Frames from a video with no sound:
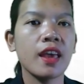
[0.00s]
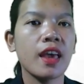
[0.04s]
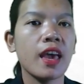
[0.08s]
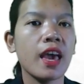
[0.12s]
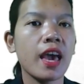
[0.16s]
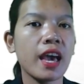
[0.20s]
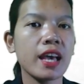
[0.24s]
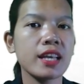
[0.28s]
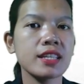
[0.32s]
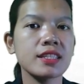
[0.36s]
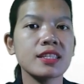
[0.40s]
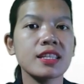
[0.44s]

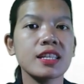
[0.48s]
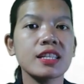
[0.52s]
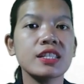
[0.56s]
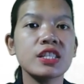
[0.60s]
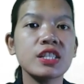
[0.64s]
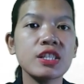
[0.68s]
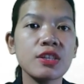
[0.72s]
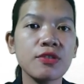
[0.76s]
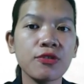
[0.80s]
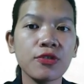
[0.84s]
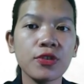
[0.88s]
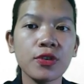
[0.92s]
has a
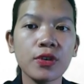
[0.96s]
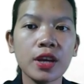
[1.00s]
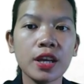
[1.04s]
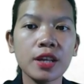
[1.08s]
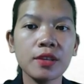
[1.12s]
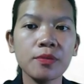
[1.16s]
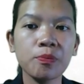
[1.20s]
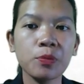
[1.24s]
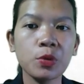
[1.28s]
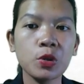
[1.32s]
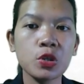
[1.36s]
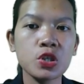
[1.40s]

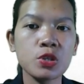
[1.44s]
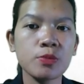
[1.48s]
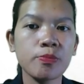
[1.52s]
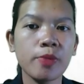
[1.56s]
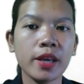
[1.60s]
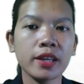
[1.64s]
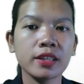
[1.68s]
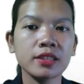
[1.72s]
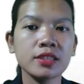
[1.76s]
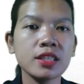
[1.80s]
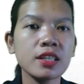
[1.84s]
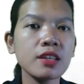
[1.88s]
different
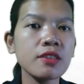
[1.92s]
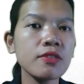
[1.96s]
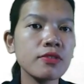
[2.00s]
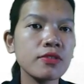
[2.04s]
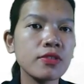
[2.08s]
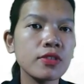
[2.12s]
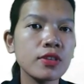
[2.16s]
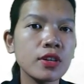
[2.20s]
perspective